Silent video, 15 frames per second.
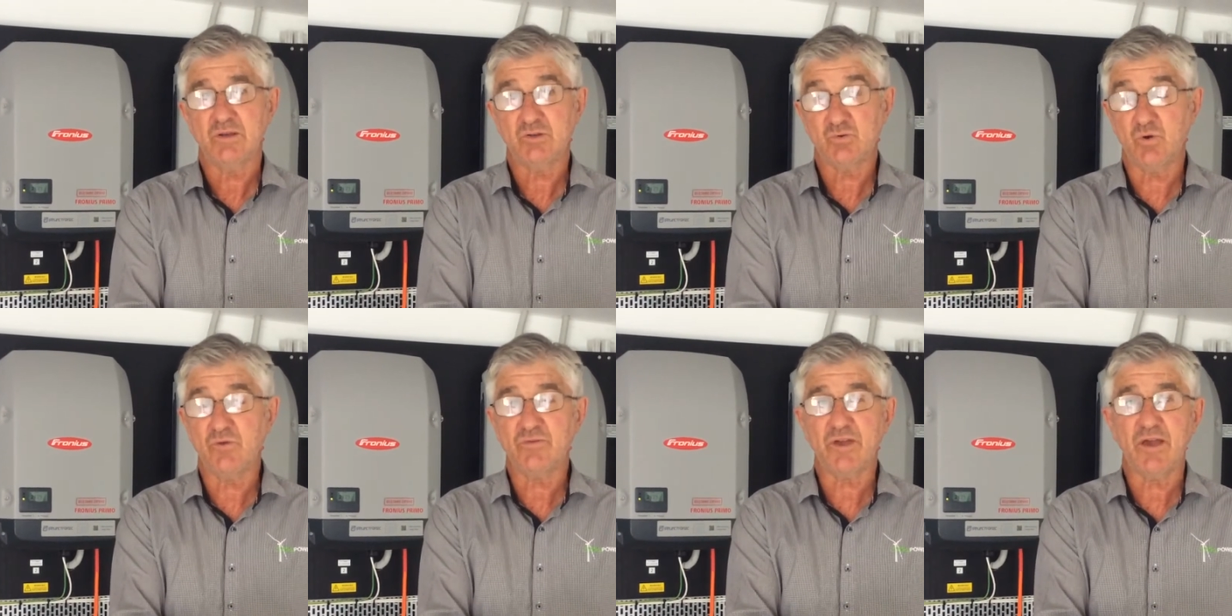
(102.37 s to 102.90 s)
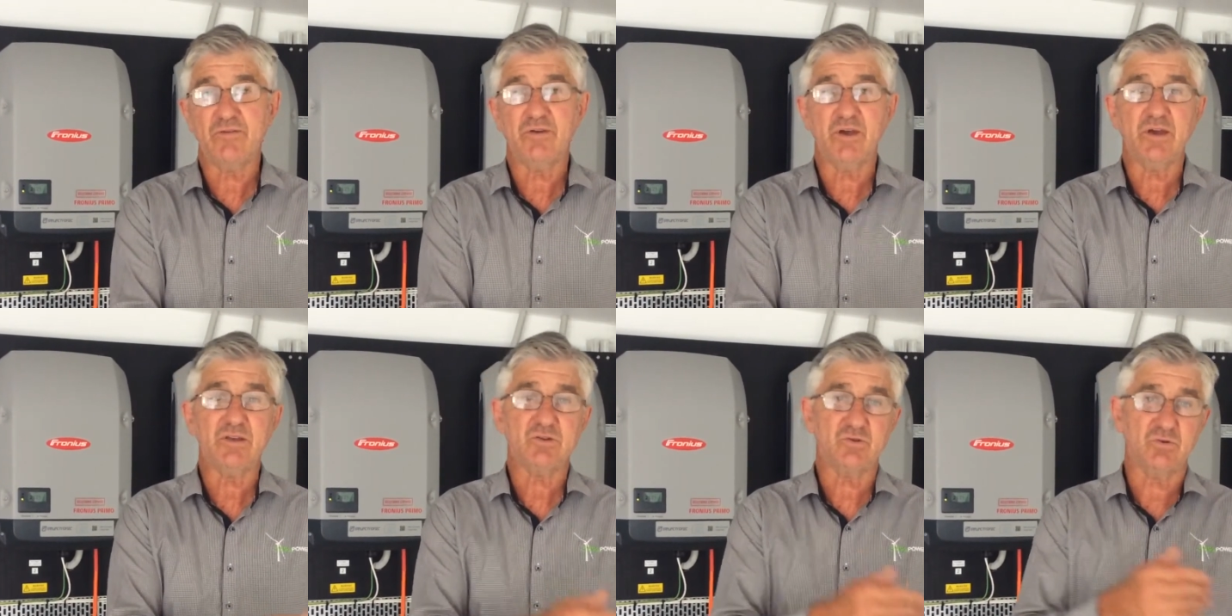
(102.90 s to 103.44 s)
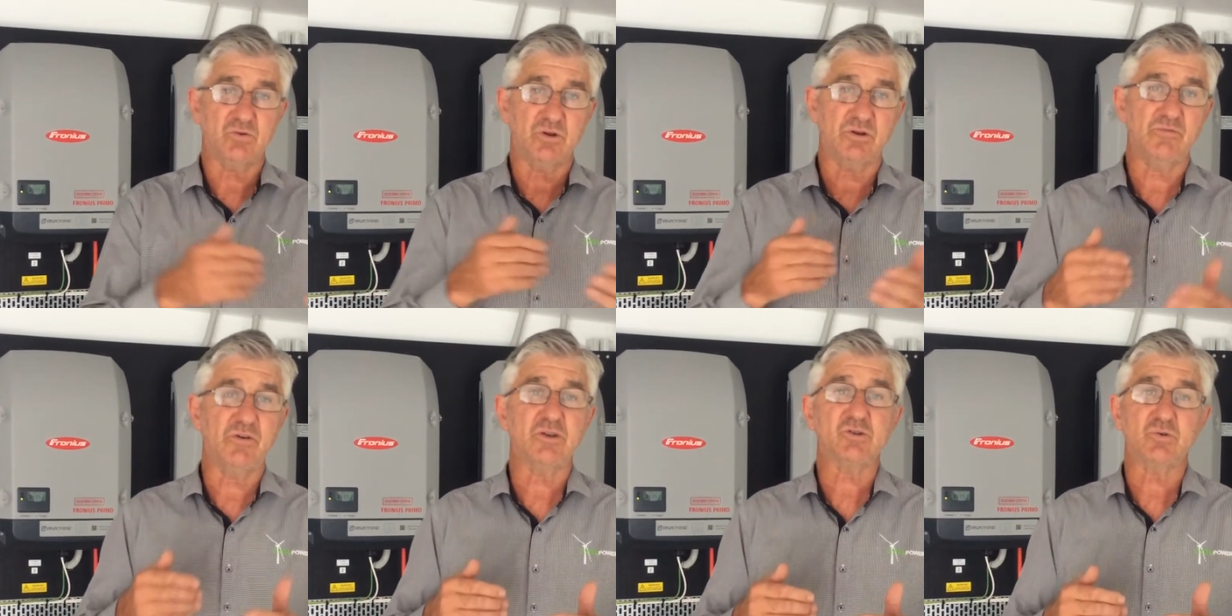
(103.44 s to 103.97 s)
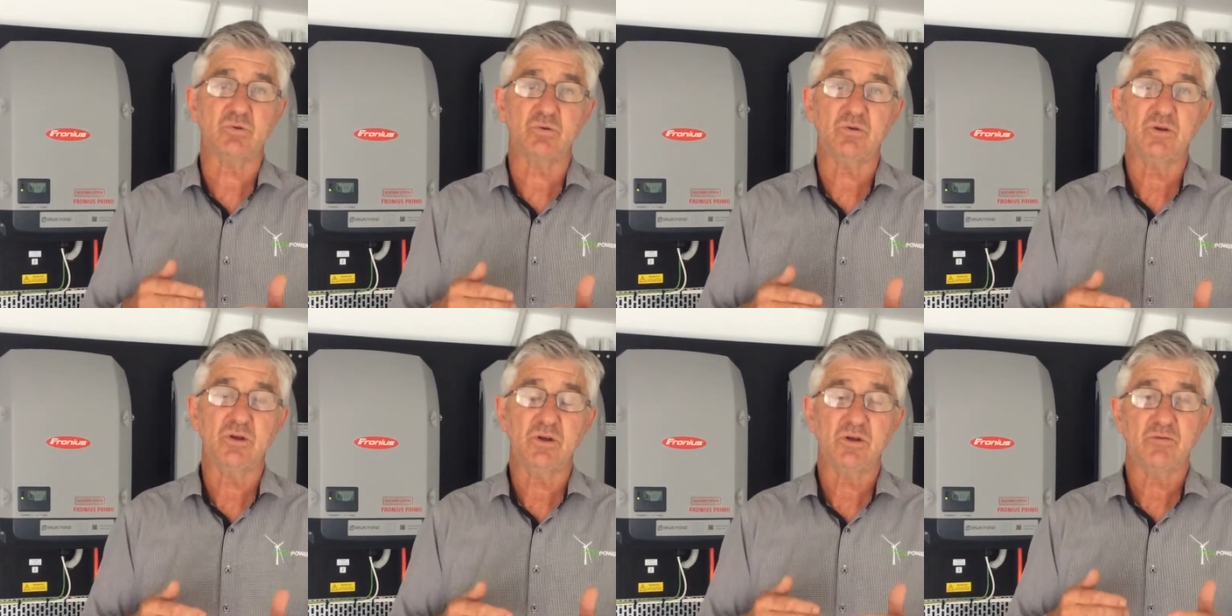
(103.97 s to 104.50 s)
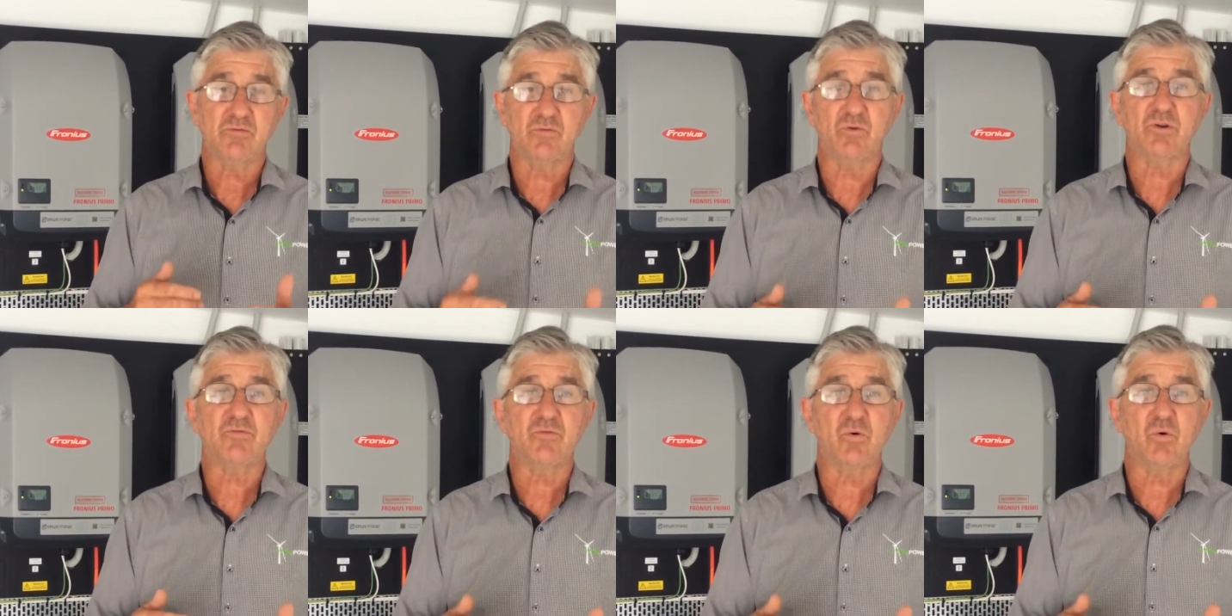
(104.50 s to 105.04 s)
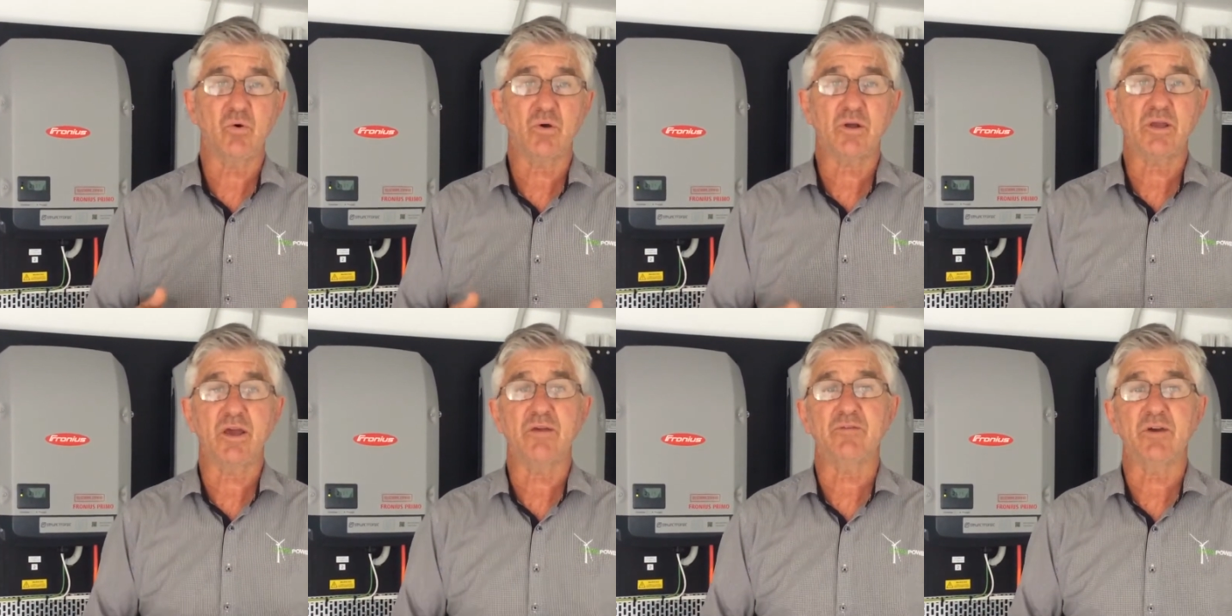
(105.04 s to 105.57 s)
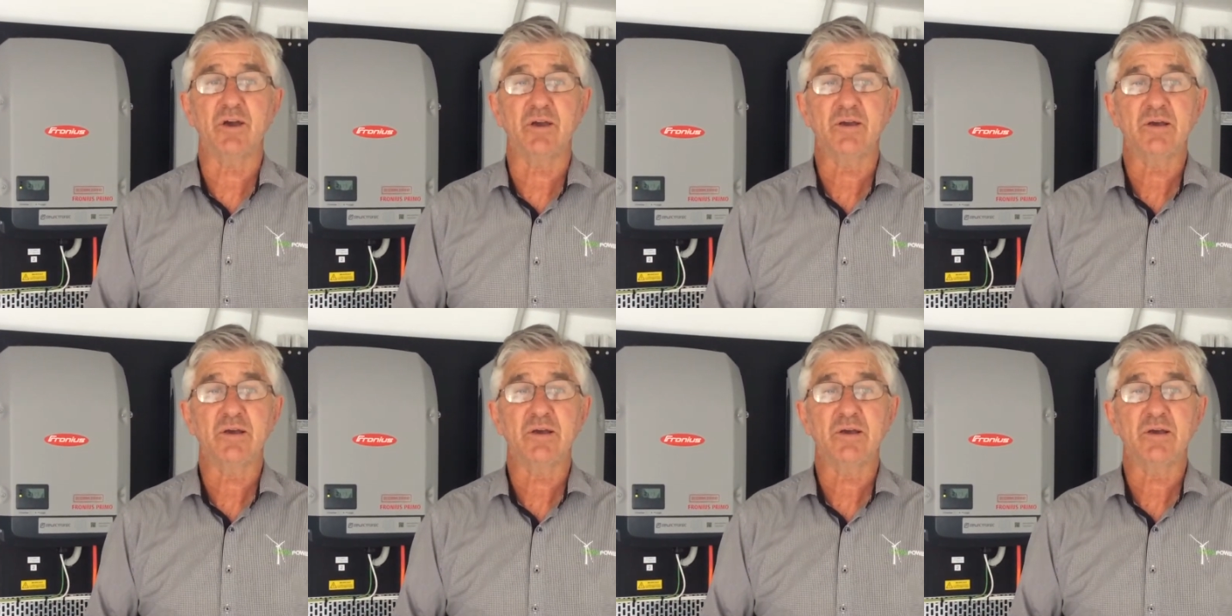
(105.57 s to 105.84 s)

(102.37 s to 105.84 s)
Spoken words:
kVA to an eventual 44 kVA.